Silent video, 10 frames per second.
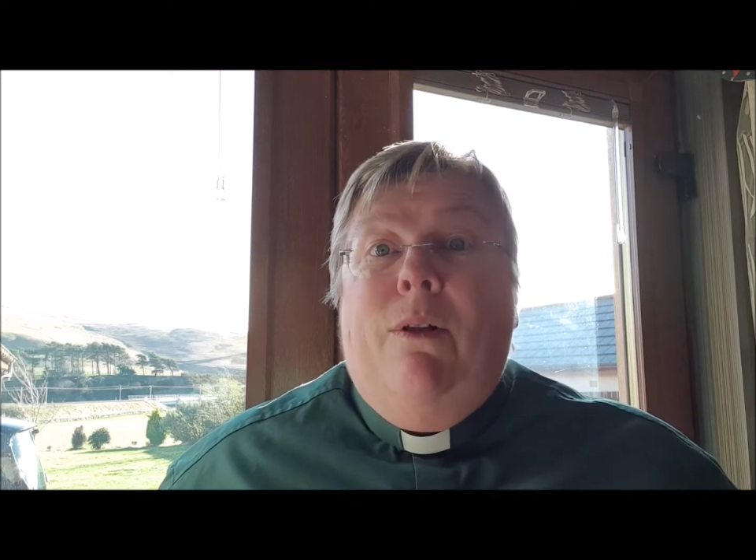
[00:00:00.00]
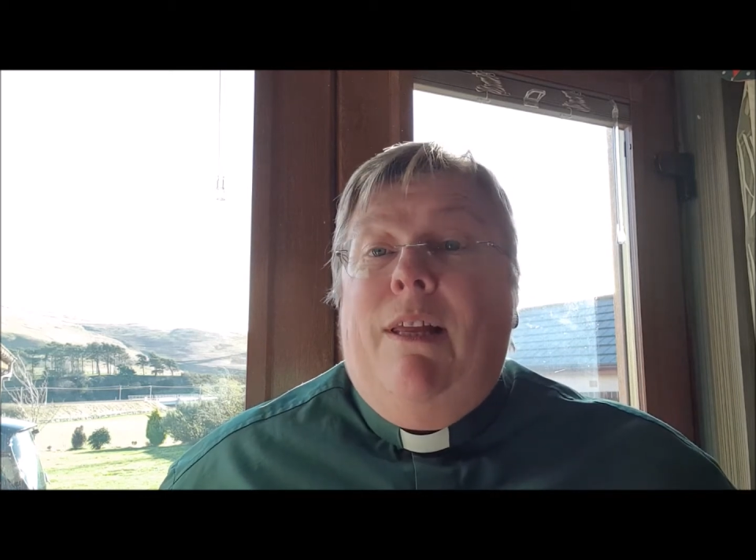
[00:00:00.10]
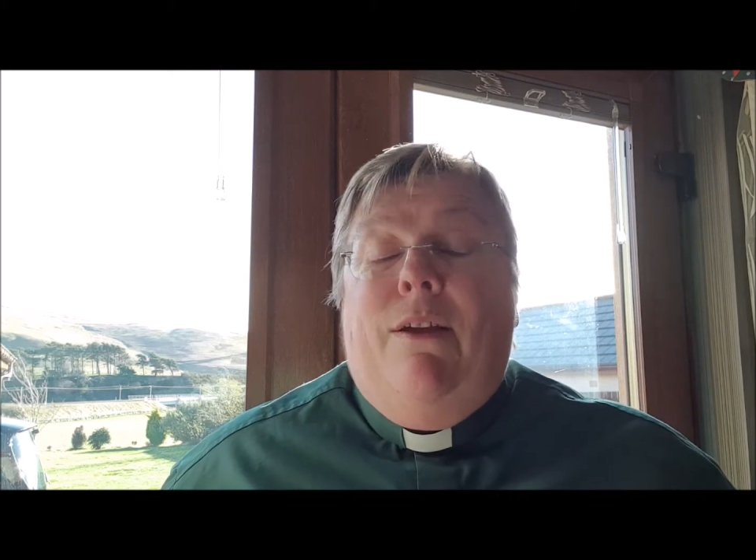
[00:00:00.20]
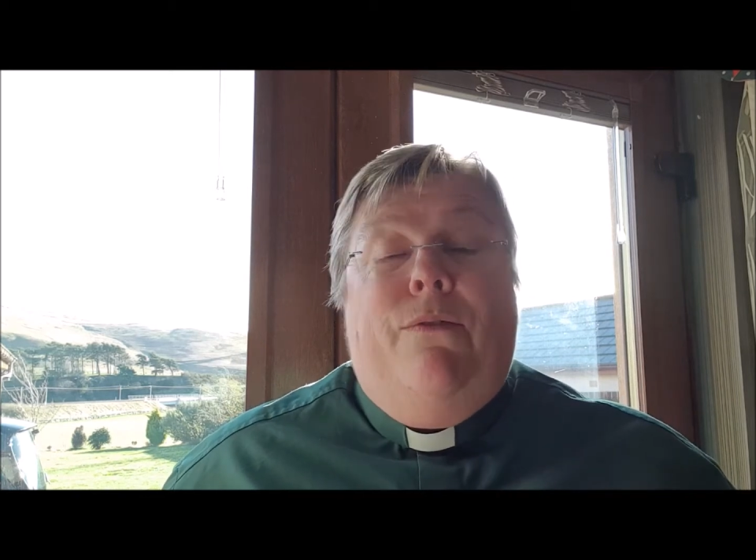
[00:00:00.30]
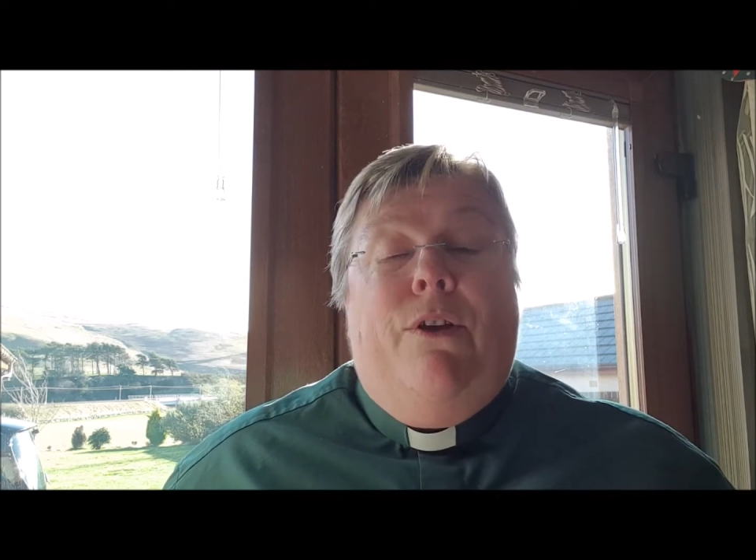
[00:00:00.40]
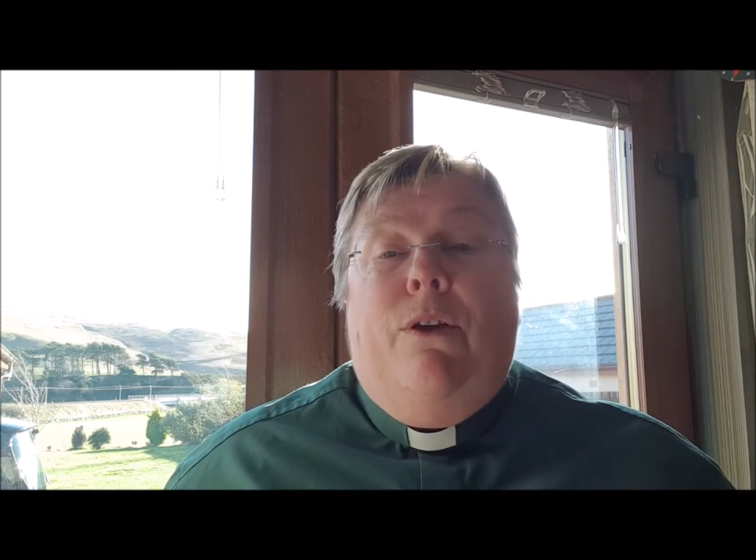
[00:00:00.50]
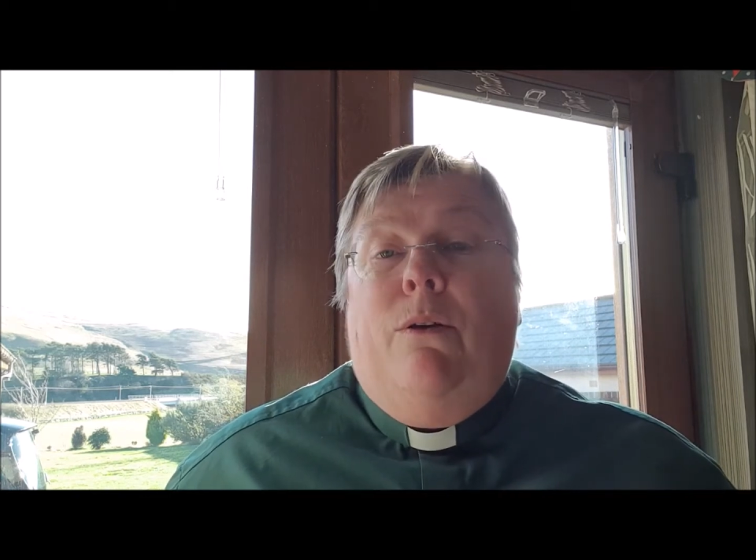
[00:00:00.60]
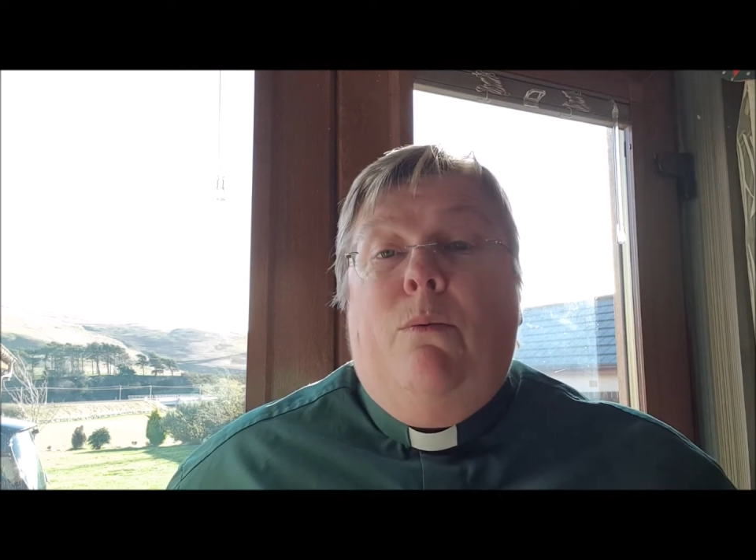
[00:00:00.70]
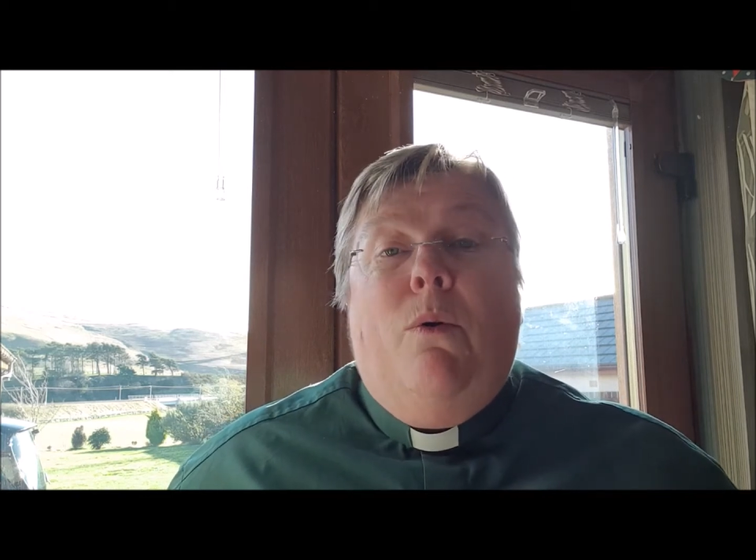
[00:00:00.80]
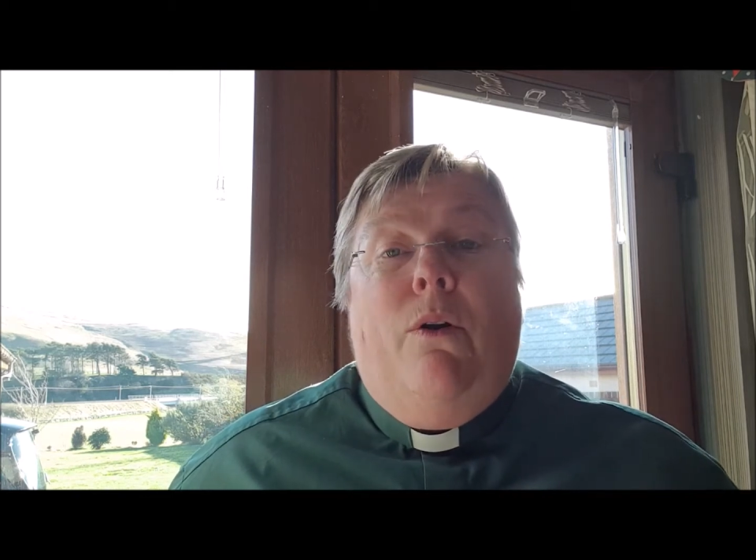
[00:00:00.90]
if
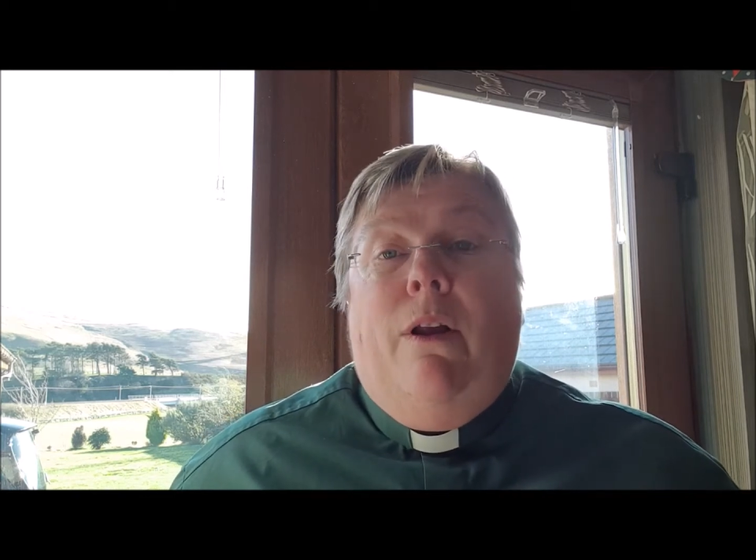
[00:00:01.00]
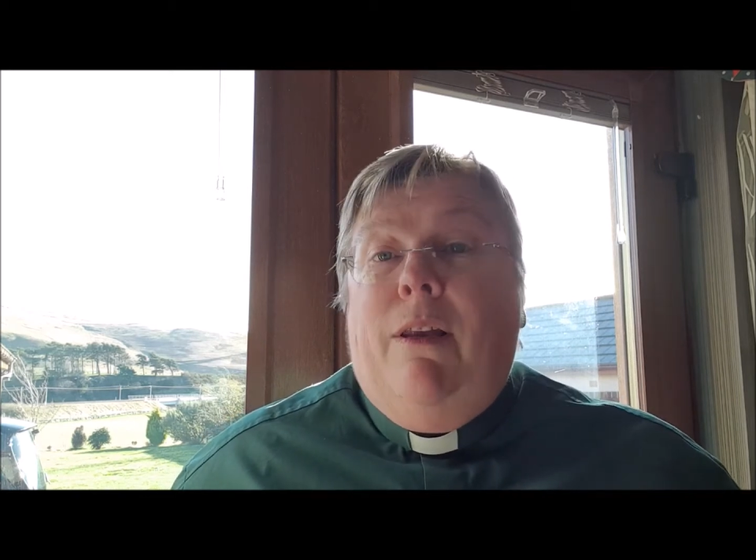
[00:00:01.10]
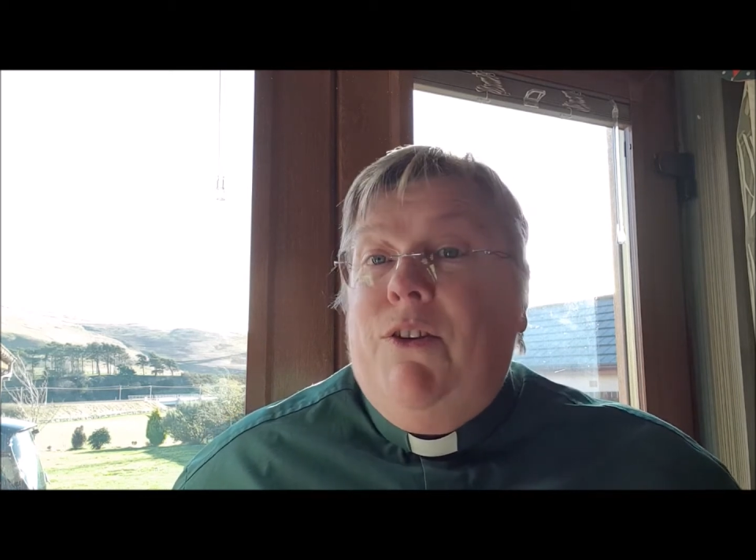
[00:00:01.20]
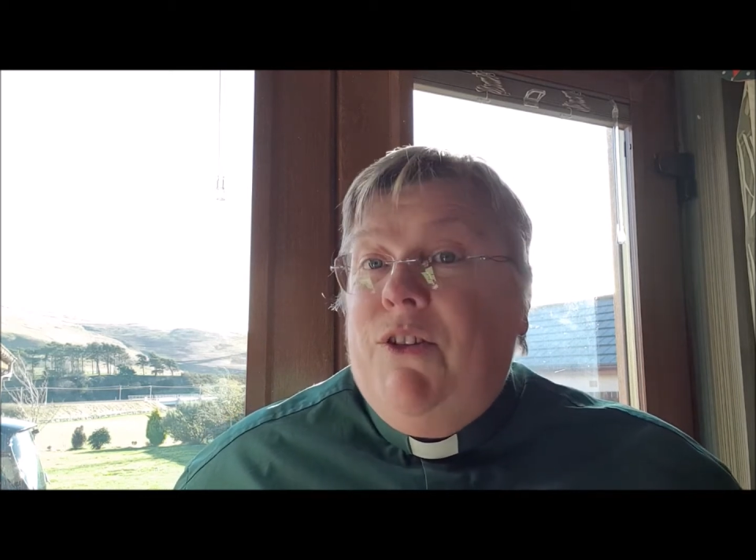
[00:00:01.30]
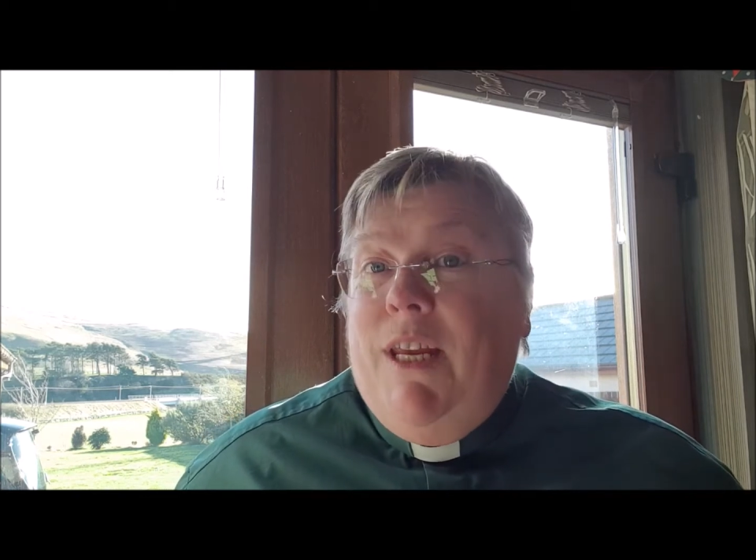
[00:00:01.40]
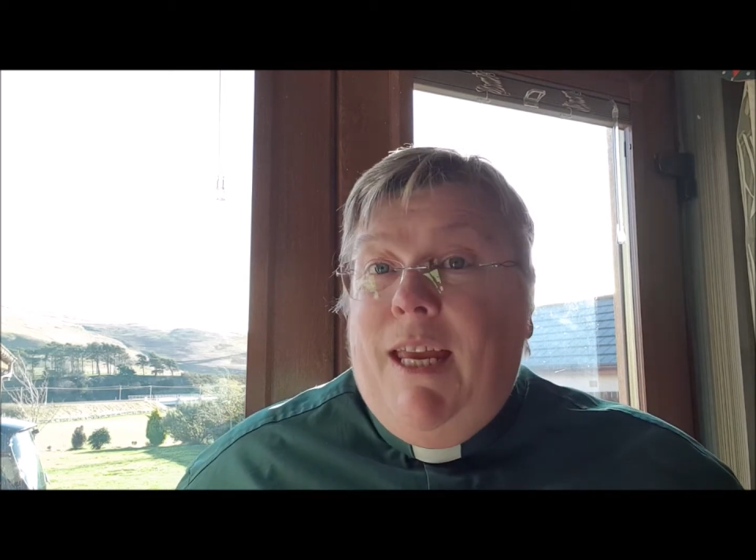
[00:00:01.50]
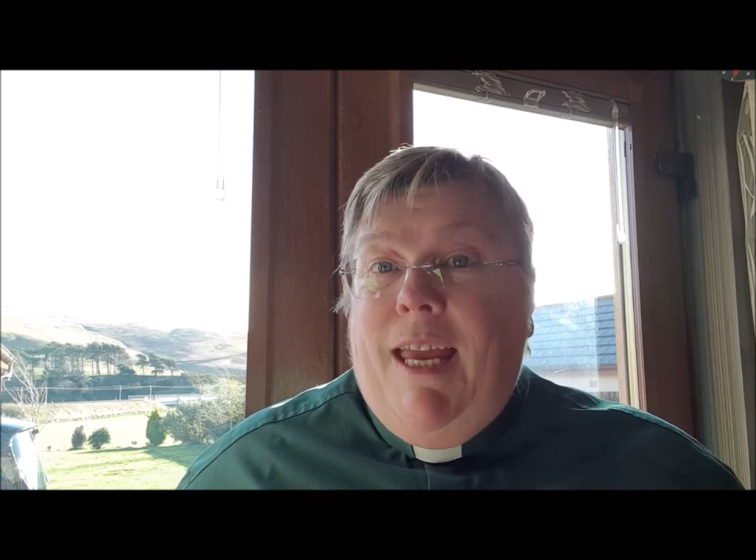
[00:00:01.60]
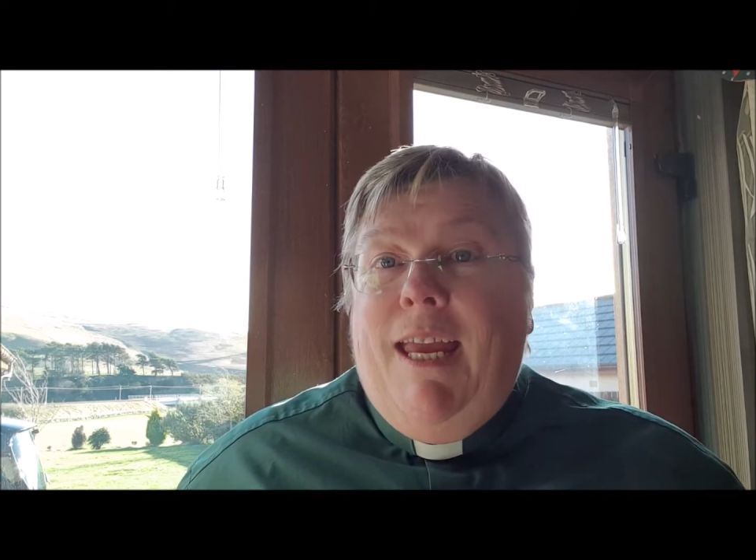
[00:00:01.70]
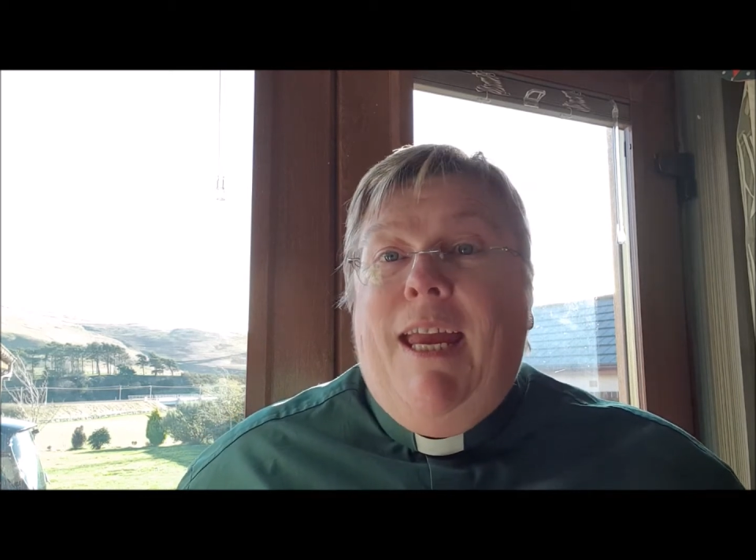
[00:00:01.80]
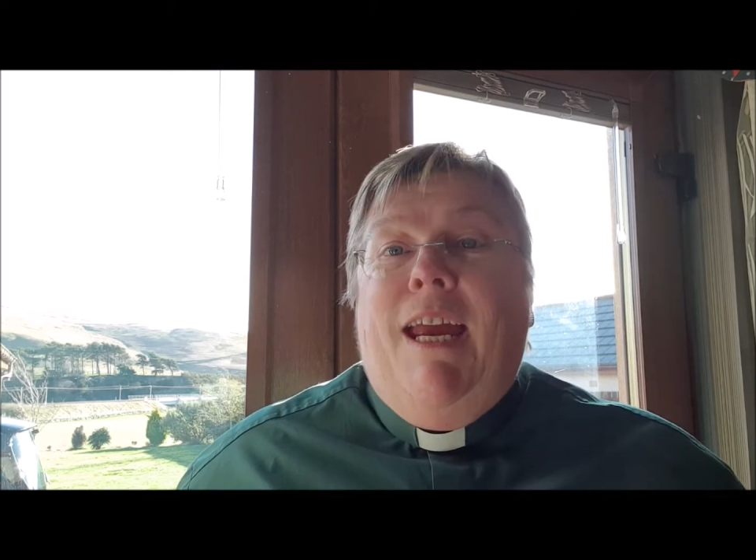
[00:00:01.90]
you want a listening
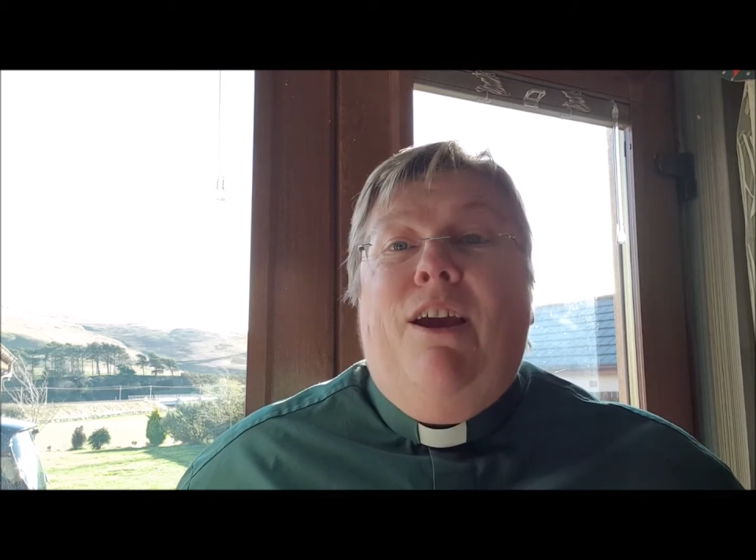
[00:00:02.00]
ear,